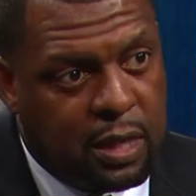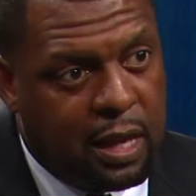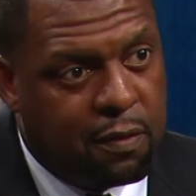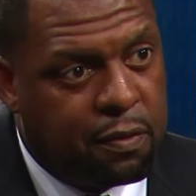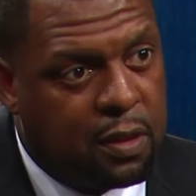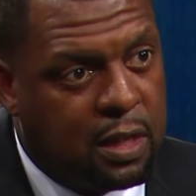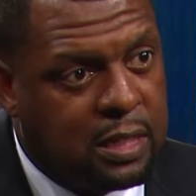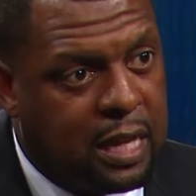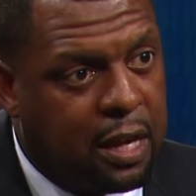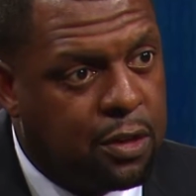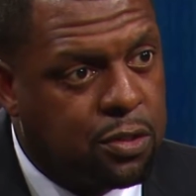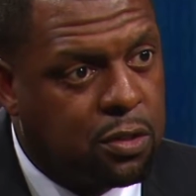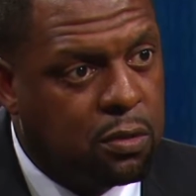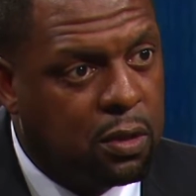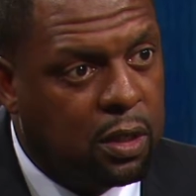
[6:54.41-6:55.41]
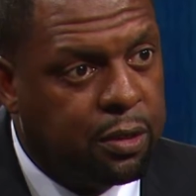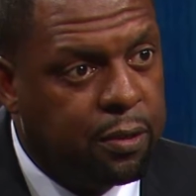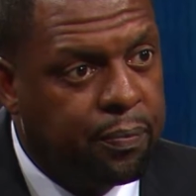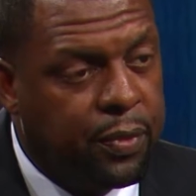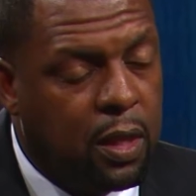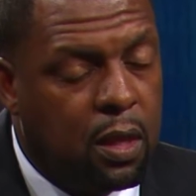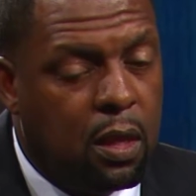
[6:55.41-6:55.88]
day for the entire school
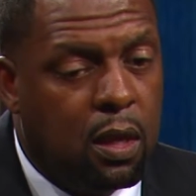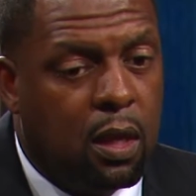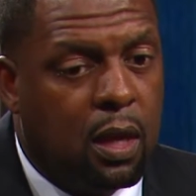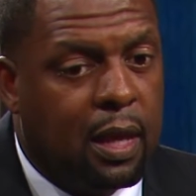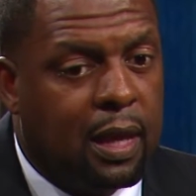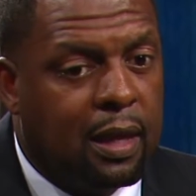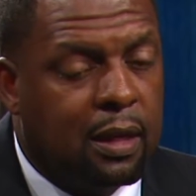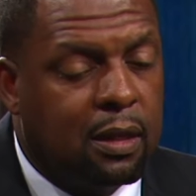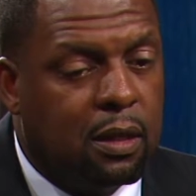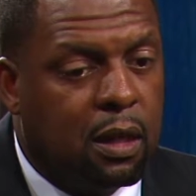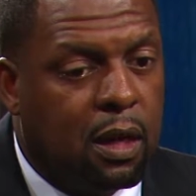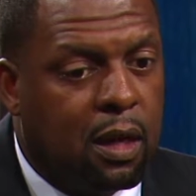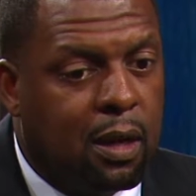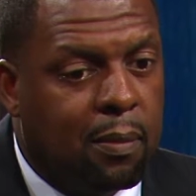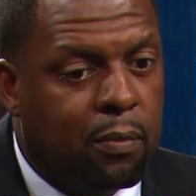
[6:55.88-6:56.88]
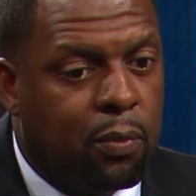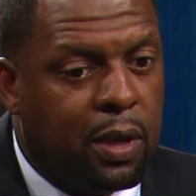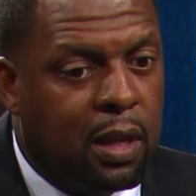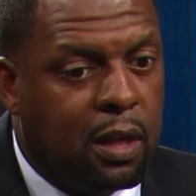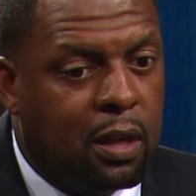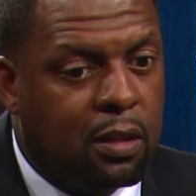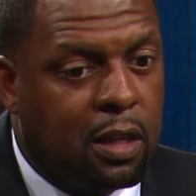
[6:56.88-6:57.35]
year and um,
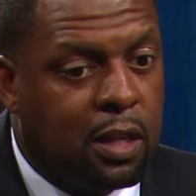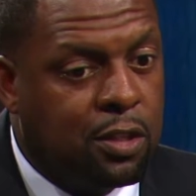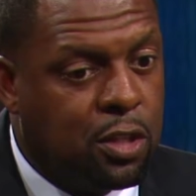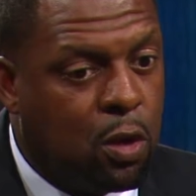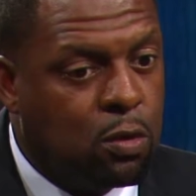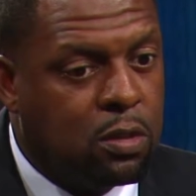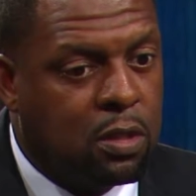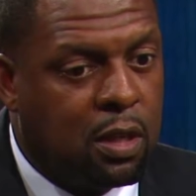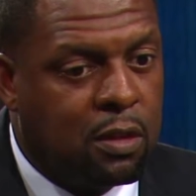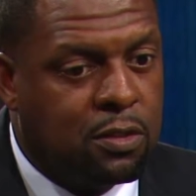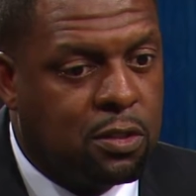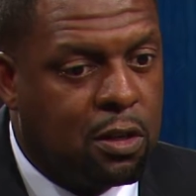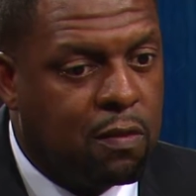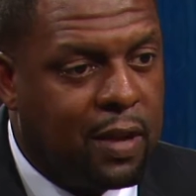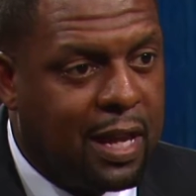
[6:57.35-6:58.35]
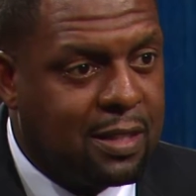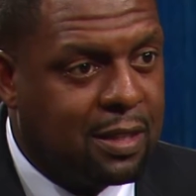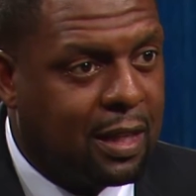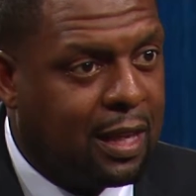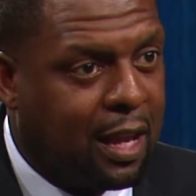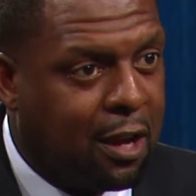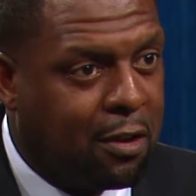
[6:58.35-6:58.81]
we the adults serve as
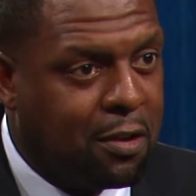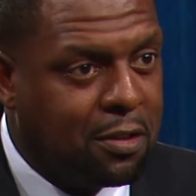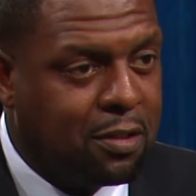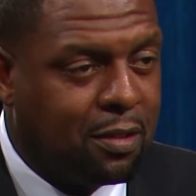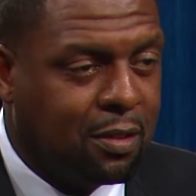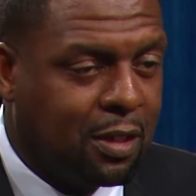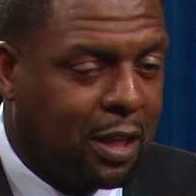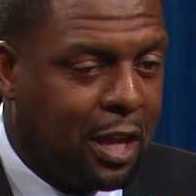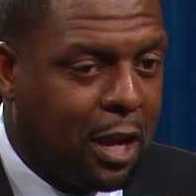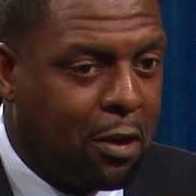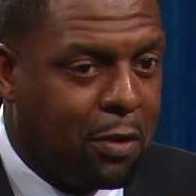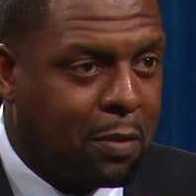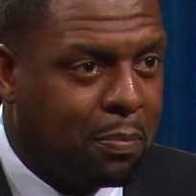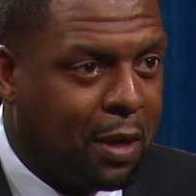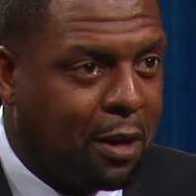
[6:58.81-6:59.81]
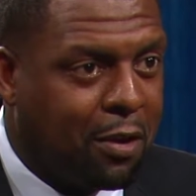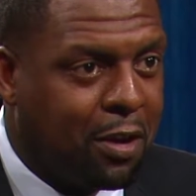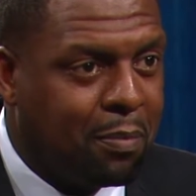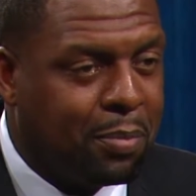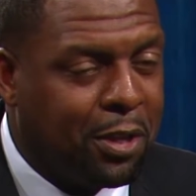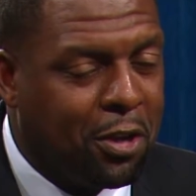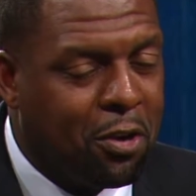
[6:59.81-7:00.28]
the carent, the caring
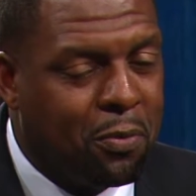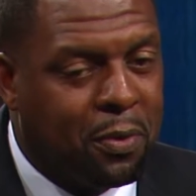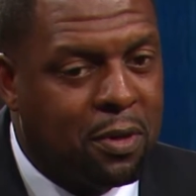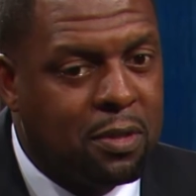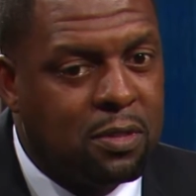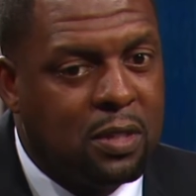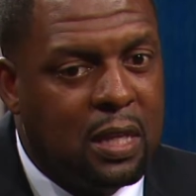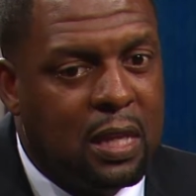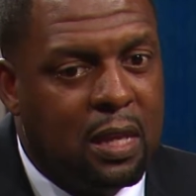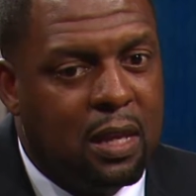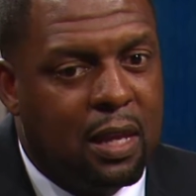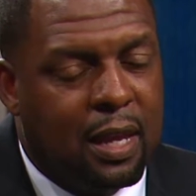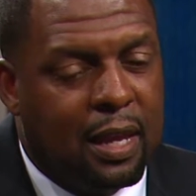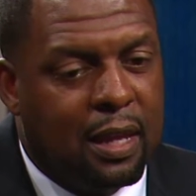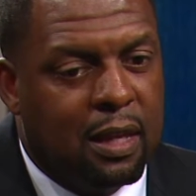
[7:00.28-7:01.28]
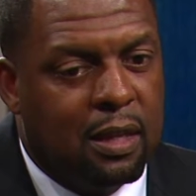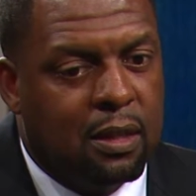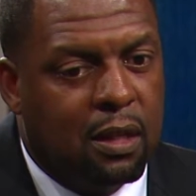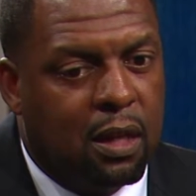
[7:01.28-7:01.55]
parent, play on words, and